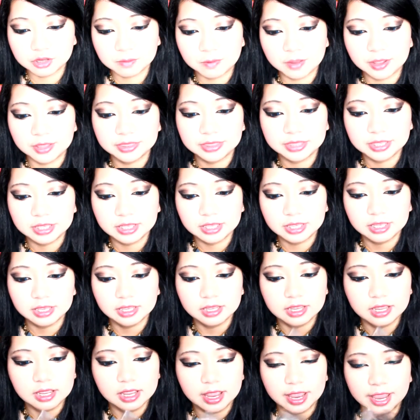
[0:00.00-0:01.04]
So I bought the
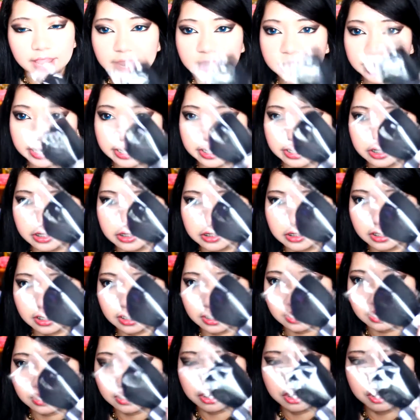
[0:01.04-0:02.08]
angled
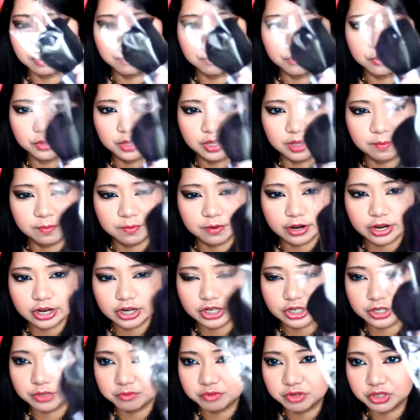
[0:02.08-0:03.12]
kabuki
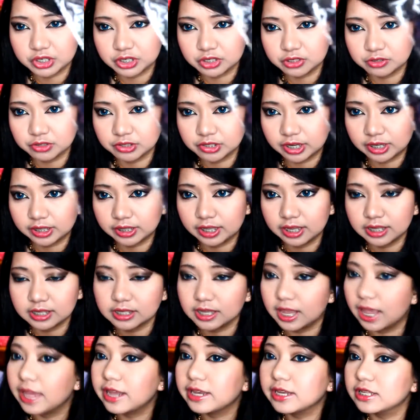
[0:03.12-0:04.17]
brush which just looks like this
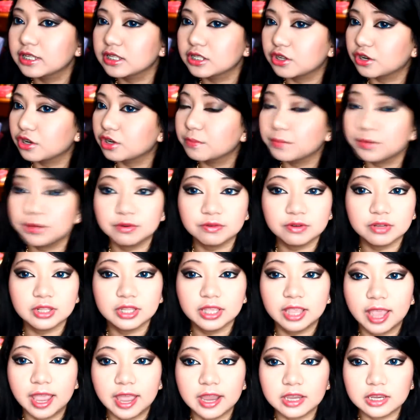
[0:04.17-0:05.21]
and this is going to be
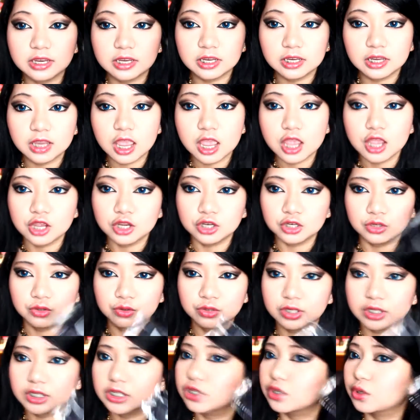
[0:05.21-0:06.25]
really handy
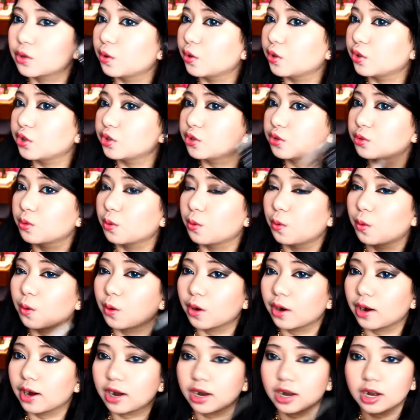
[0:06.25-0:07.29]
to just
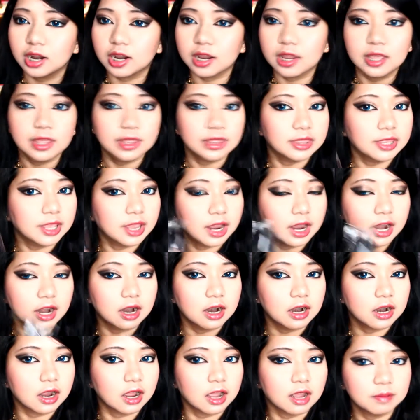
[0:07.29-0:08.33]
contour
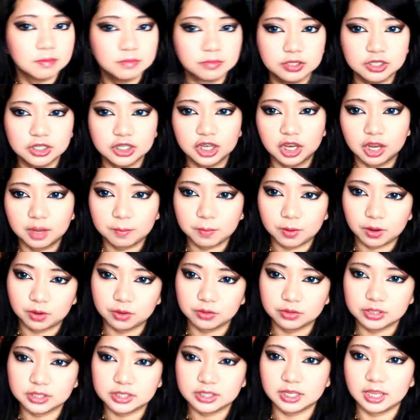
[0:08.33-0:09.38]
their um,
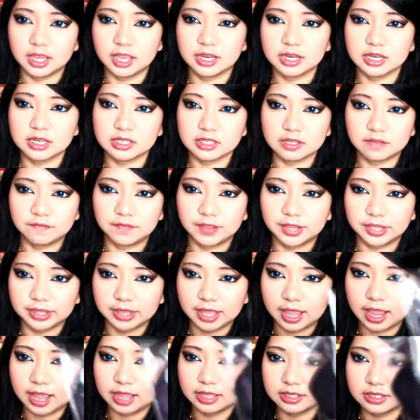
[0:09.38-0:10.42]
cheekbones and stuff like
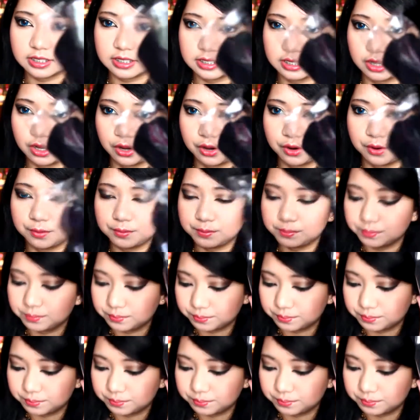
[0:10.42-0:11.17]
that so